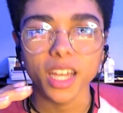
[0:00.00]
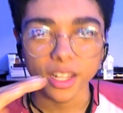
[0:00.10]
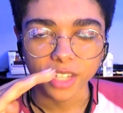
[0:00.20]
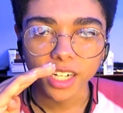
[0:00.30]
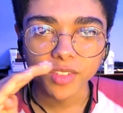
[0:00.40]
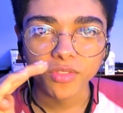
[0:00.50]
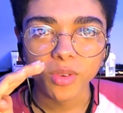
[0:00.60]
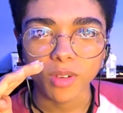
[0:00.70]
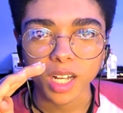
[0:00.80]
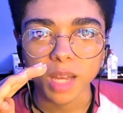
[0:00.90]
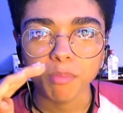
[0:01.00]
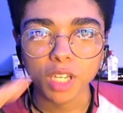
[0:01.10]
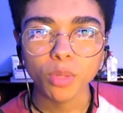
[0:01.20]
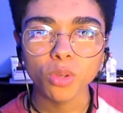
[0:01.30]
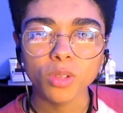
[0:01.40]
They're for
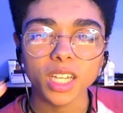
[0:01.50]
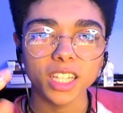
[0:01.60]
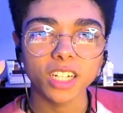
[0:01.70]
people, they're